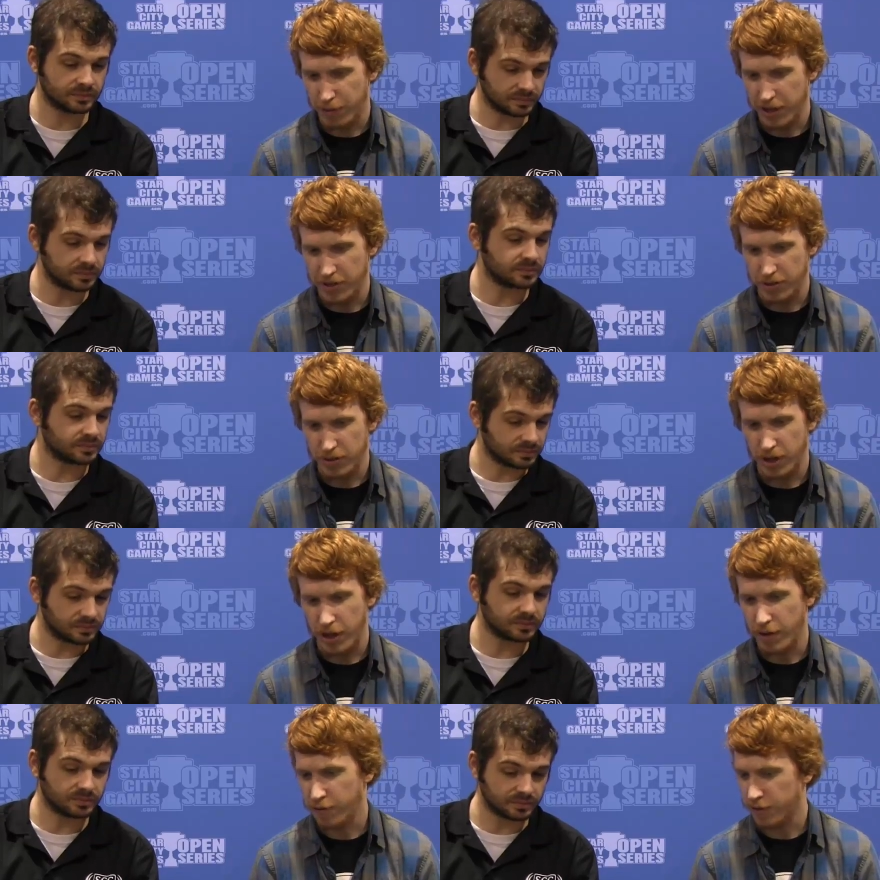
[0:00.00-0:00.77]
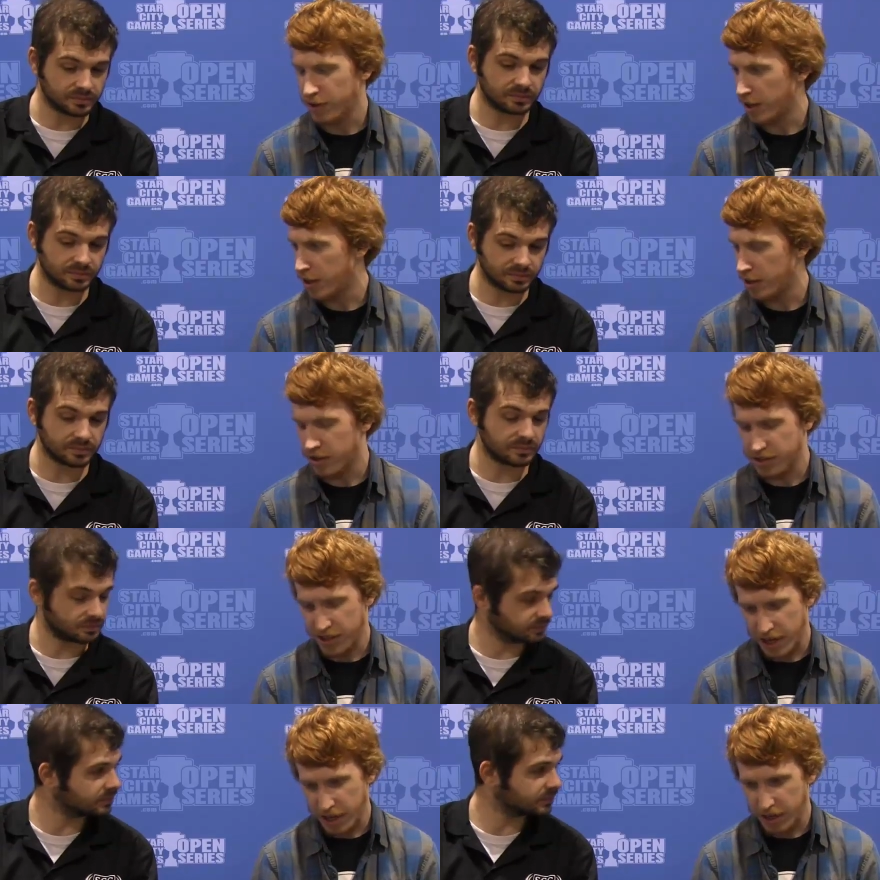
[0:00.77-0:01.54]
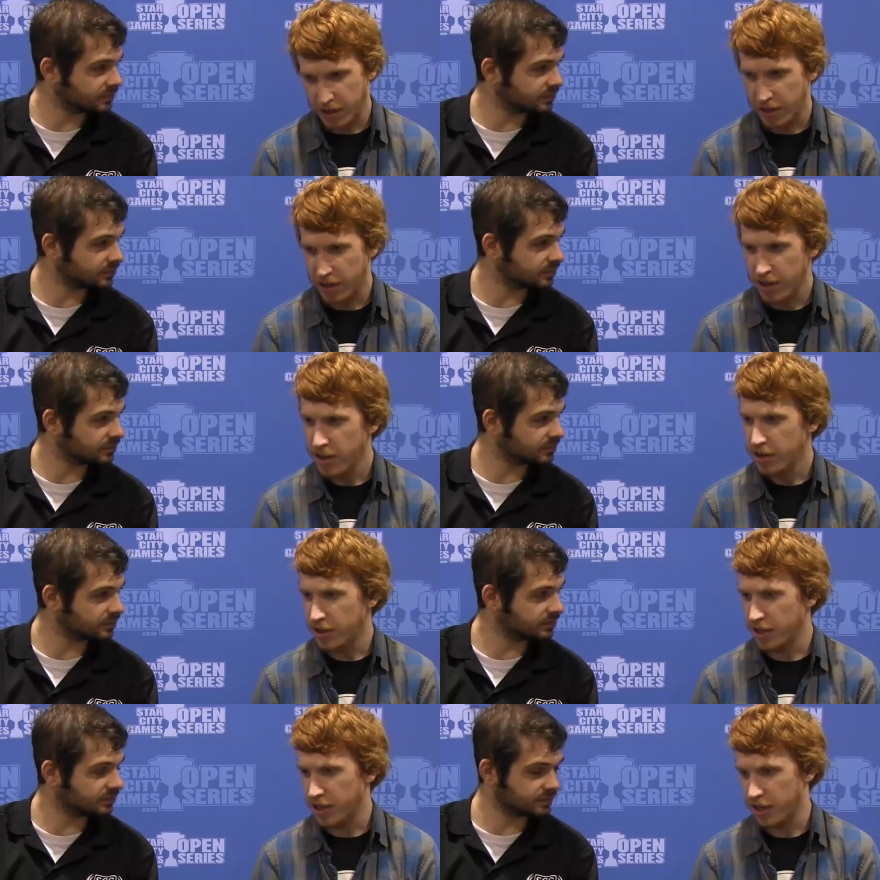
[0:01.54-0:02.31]
Speaker 1: pay two life. Get a Taiga,
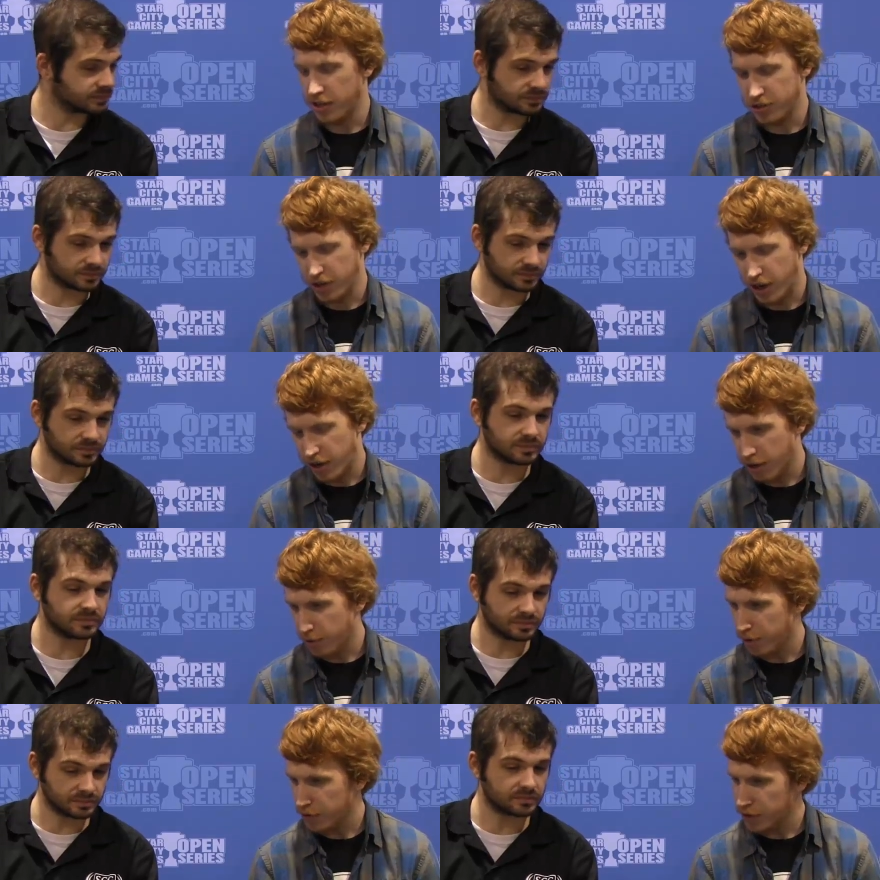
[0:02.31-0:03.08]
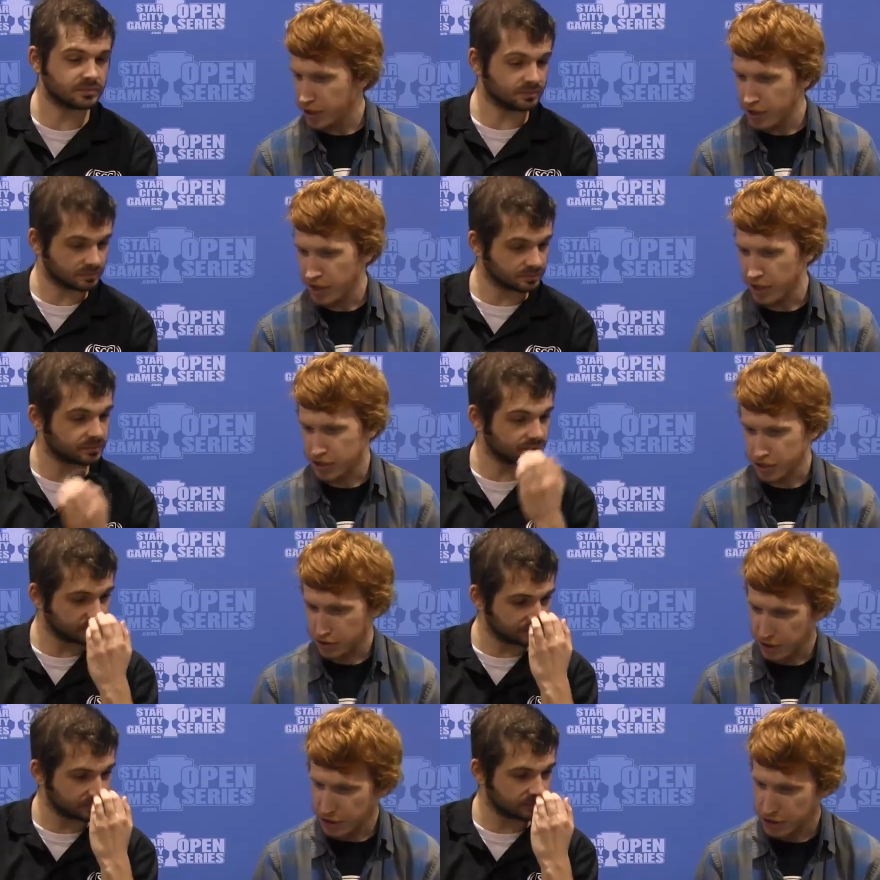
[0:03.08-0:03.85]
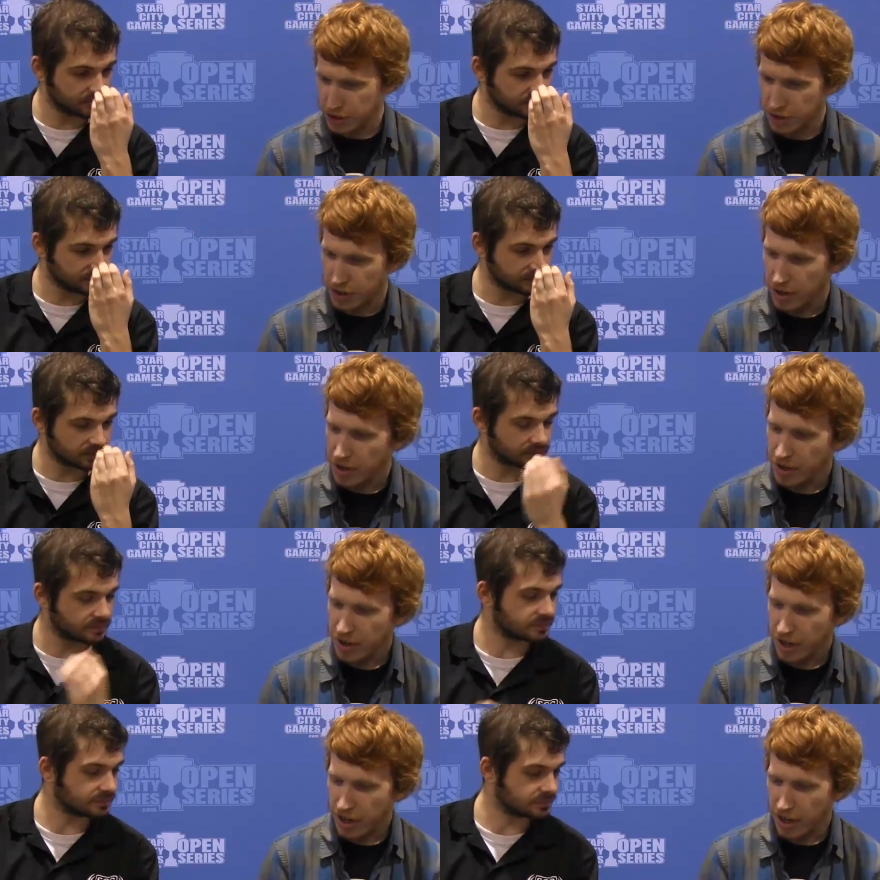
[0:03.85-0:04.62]
you can get a Dryad Arbor if you need an extra creature,
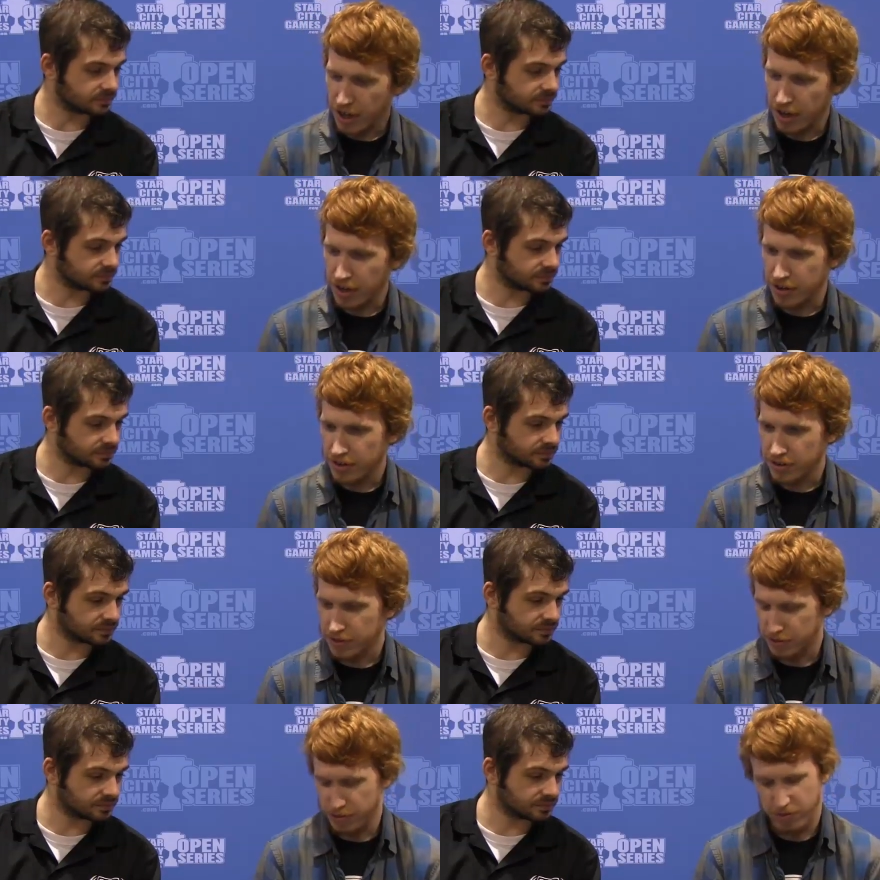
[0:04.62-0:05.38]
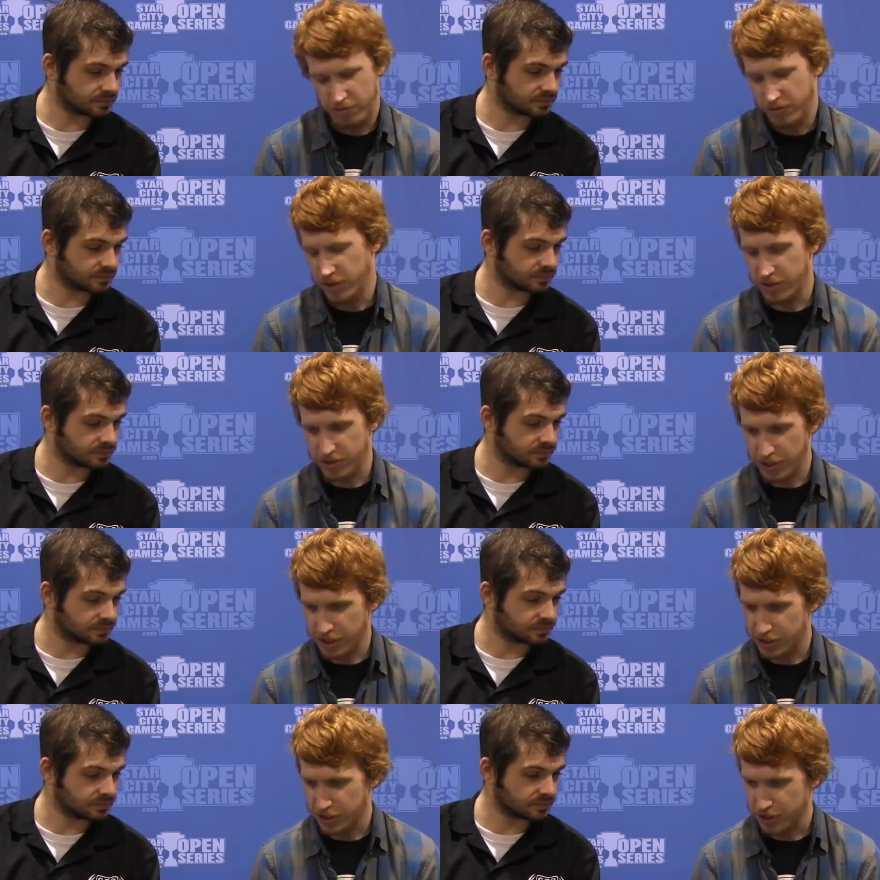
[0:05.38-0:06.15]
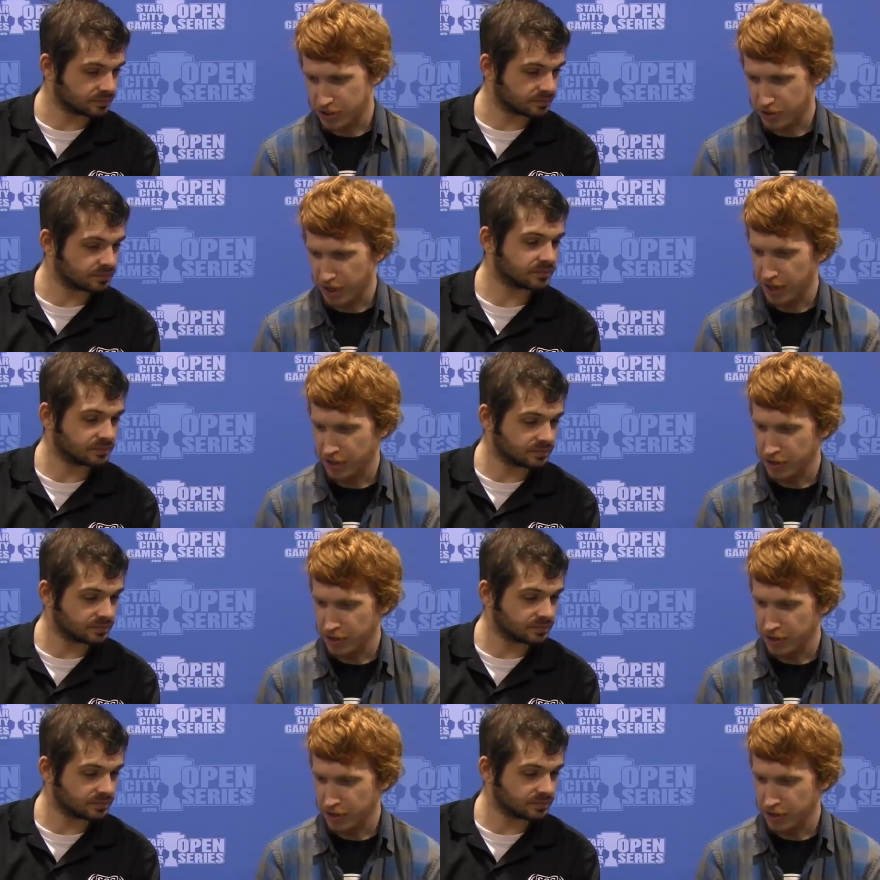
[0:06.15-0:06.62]
and it, it's just great.